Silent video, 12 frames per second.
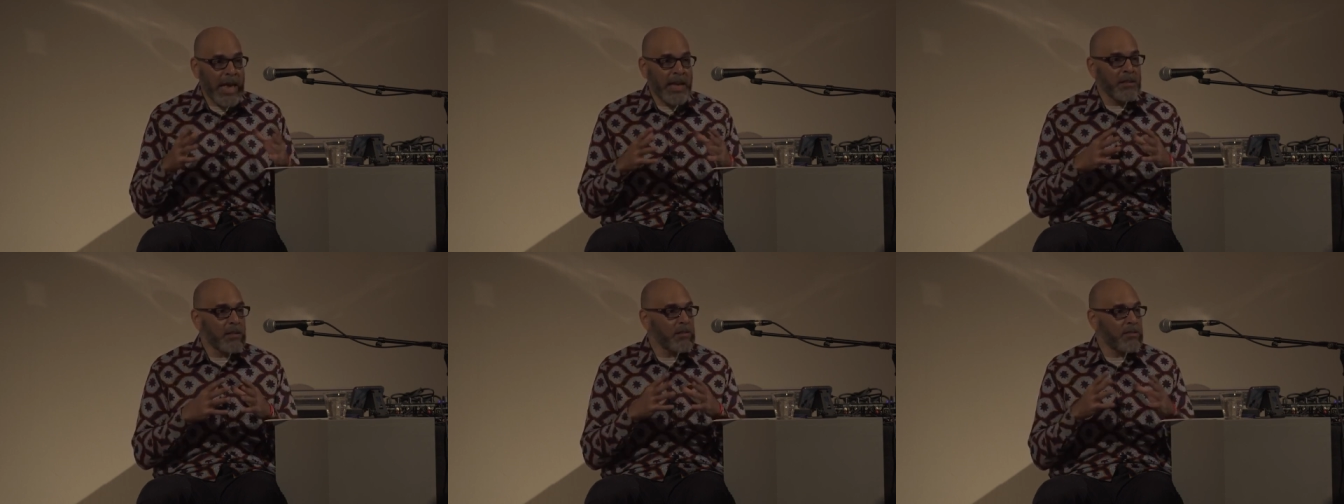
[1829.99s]

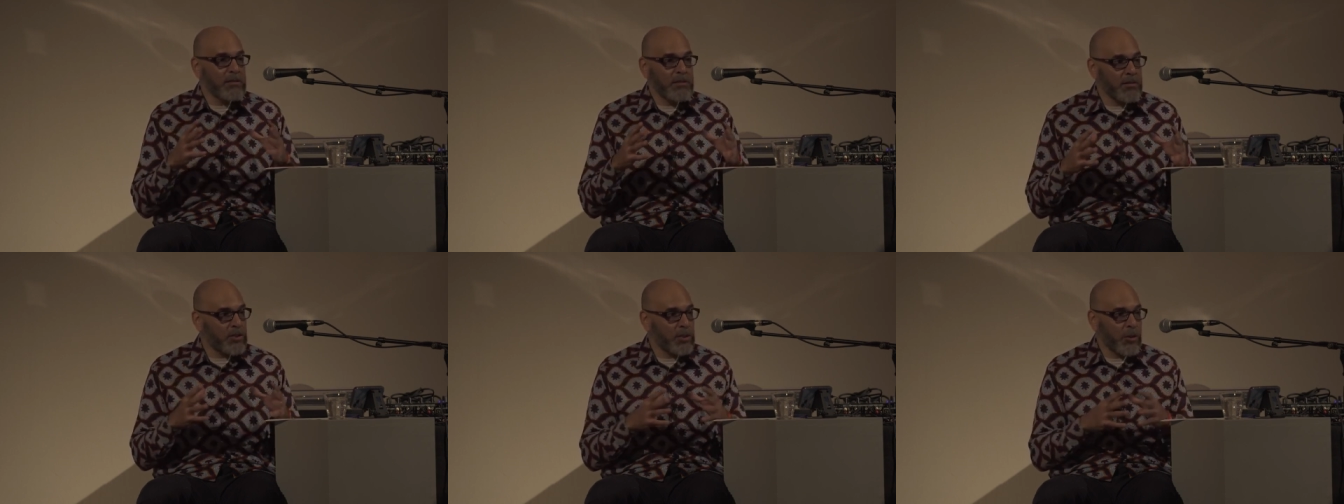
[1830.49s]

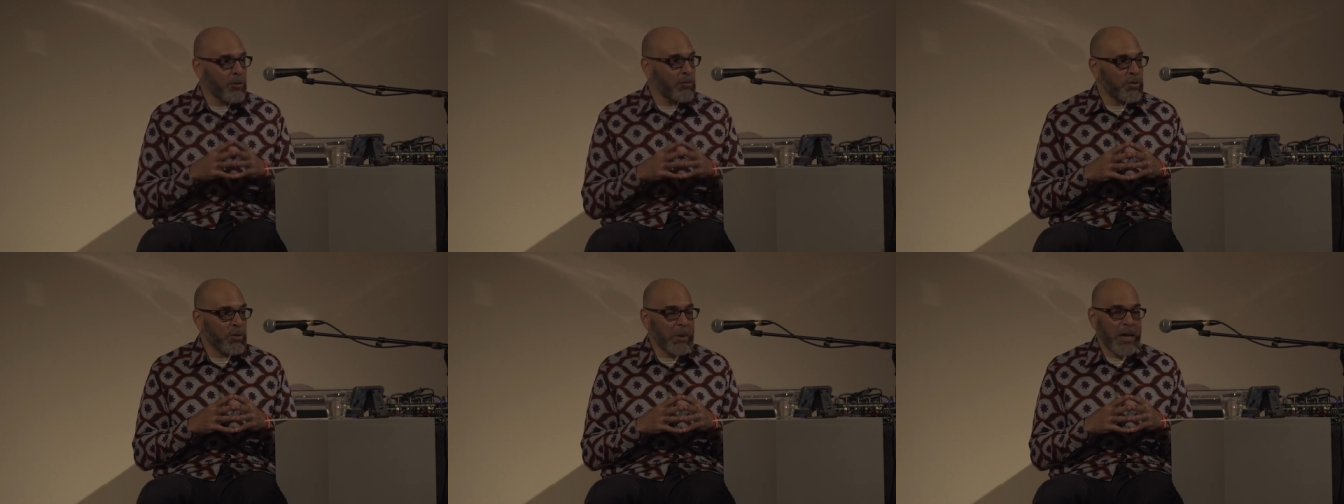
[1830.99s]
endless
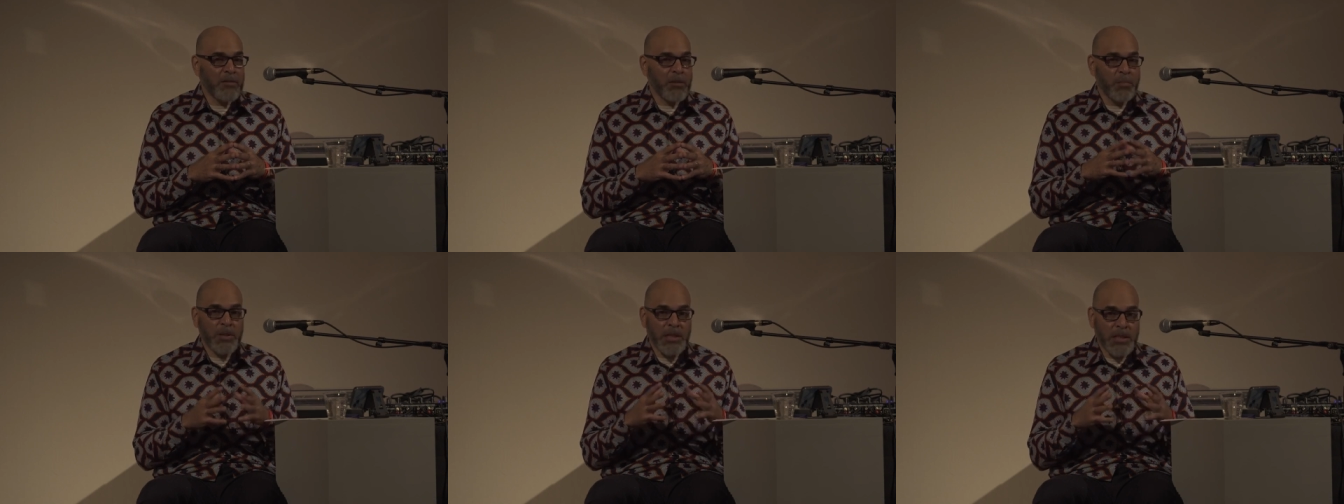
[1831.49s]
shows about
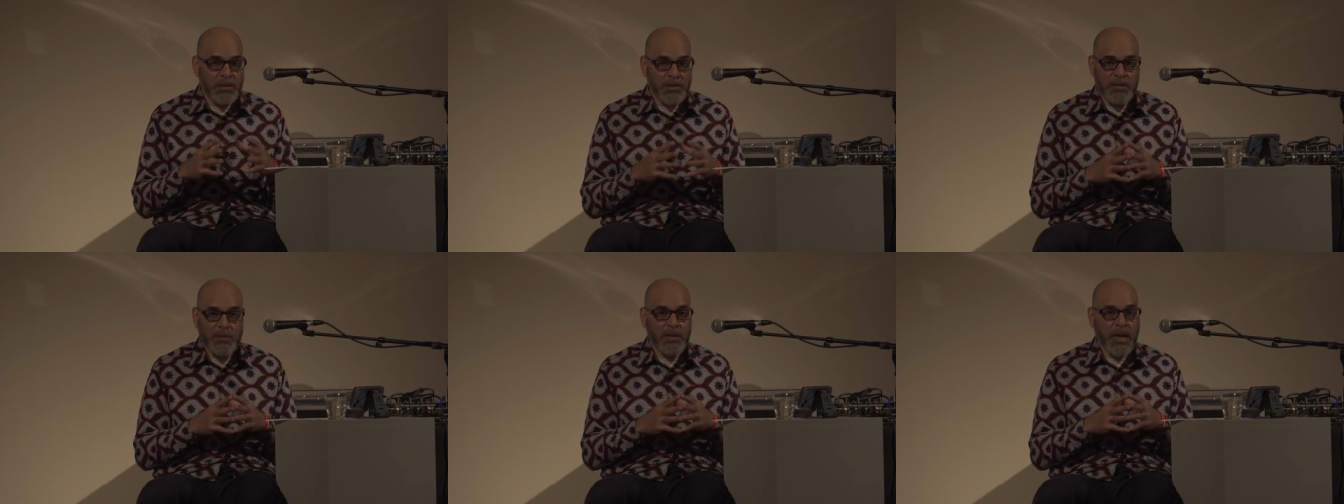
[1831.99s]
the
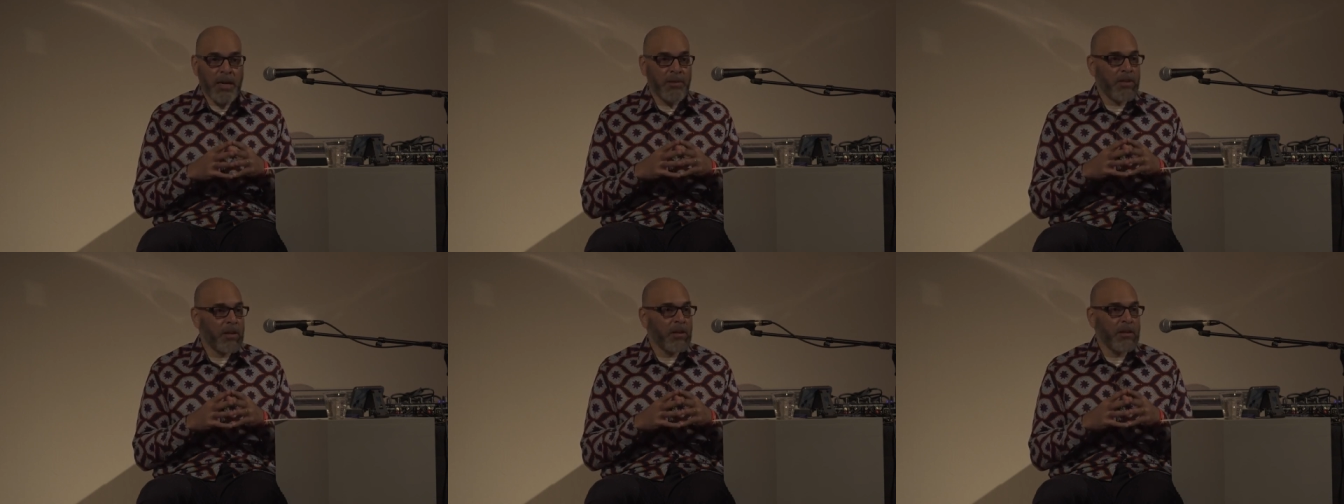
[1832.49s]
police
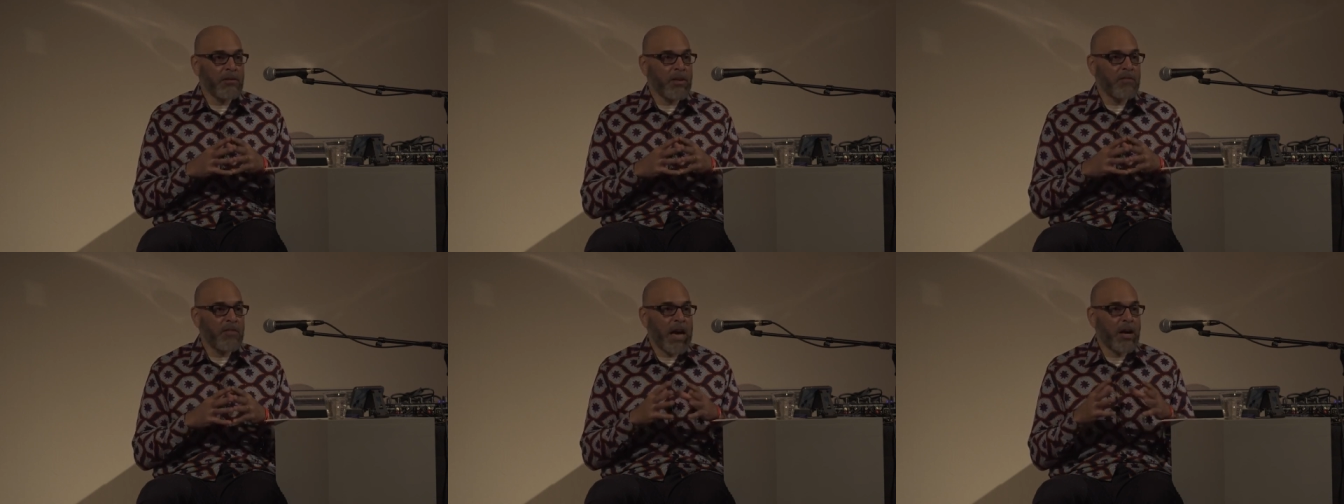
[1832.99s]
and the,
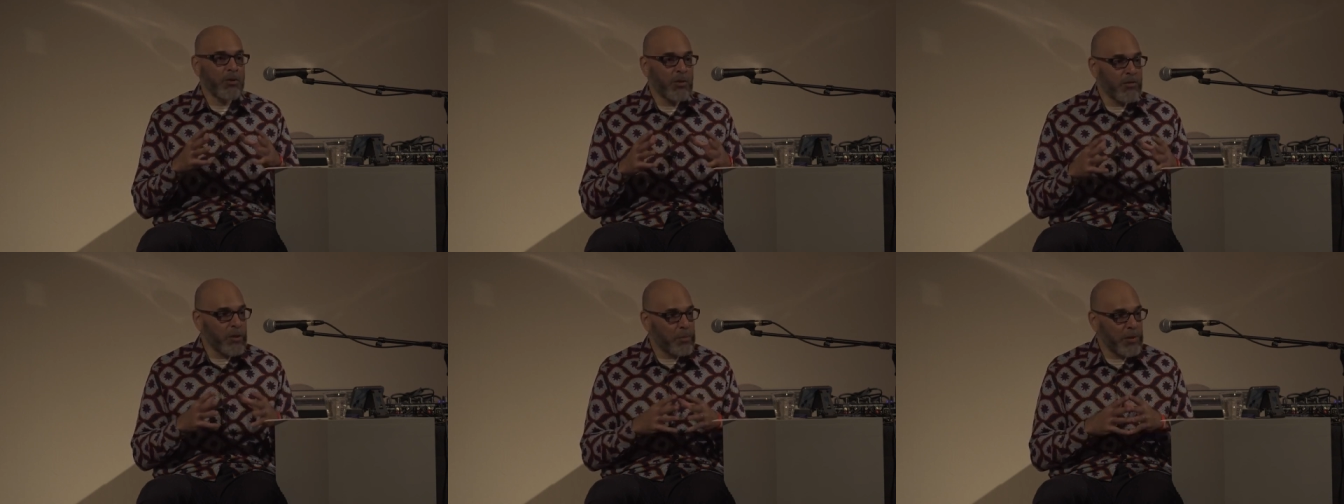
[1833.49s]
the value
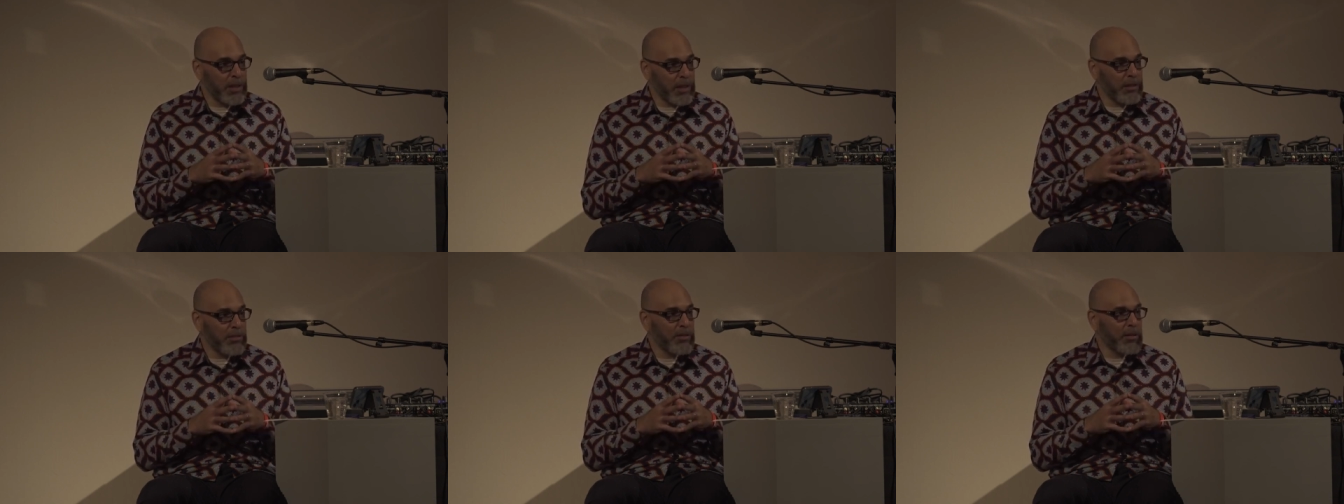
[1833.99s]
of the
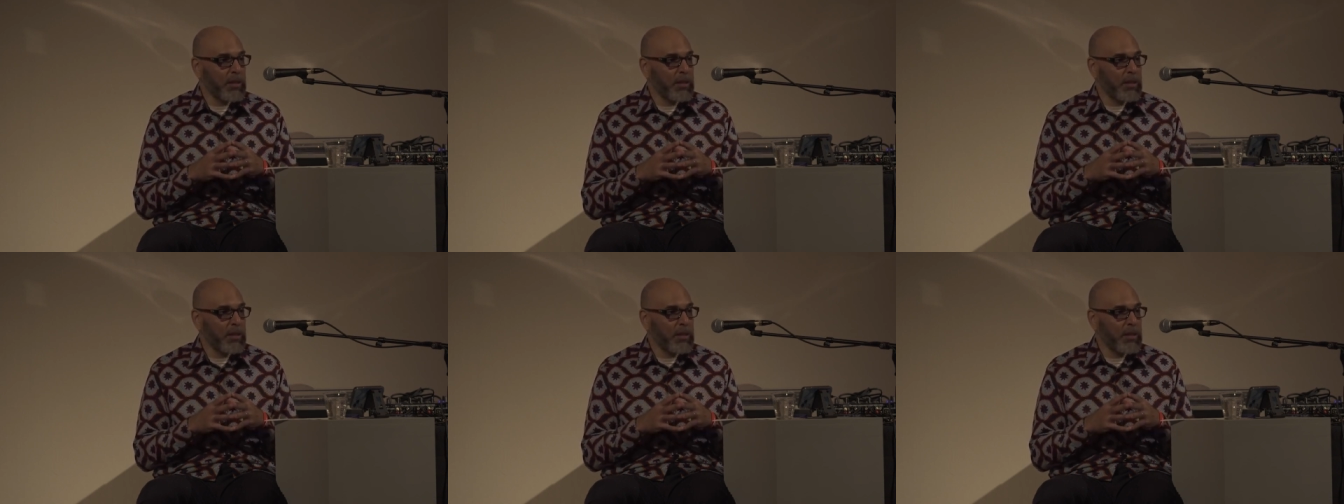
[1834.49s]
police.